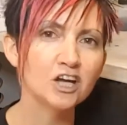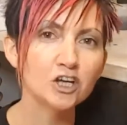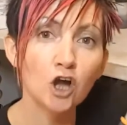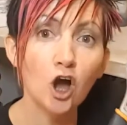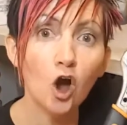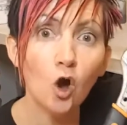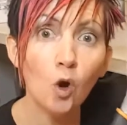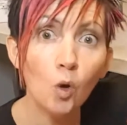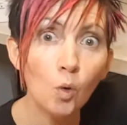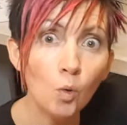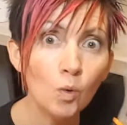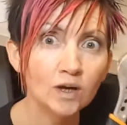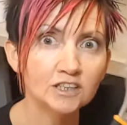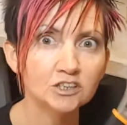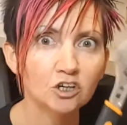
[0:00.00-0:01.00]
You
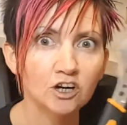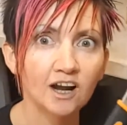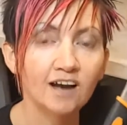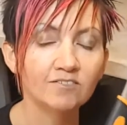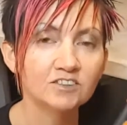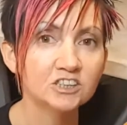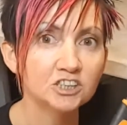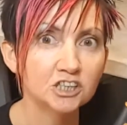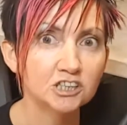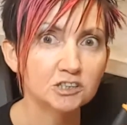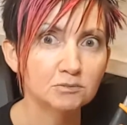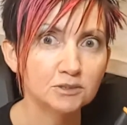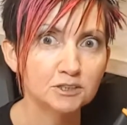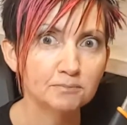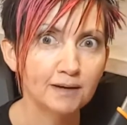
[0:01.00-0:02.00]
always got to have an
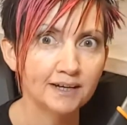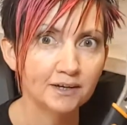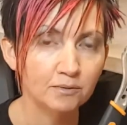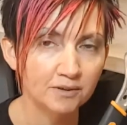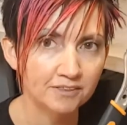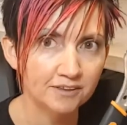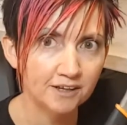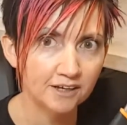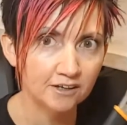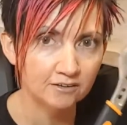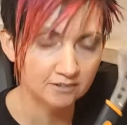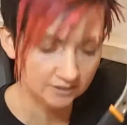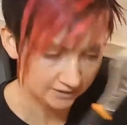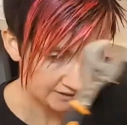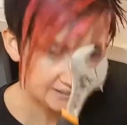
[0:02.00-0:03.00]
adjustable spanner with you.
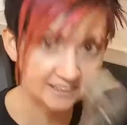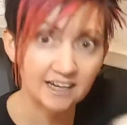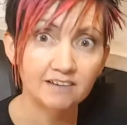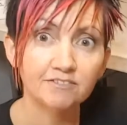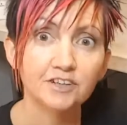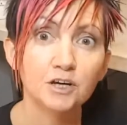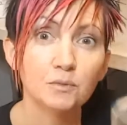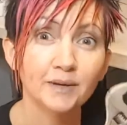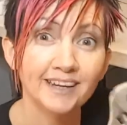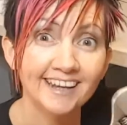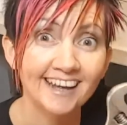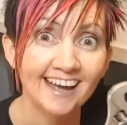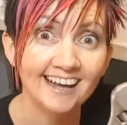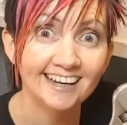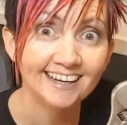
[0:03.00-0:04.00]
You never know when you
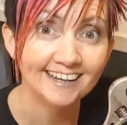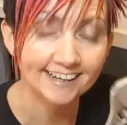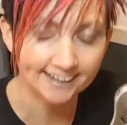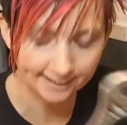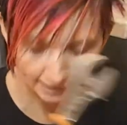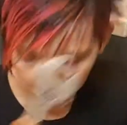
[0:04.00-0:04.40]
get a leak.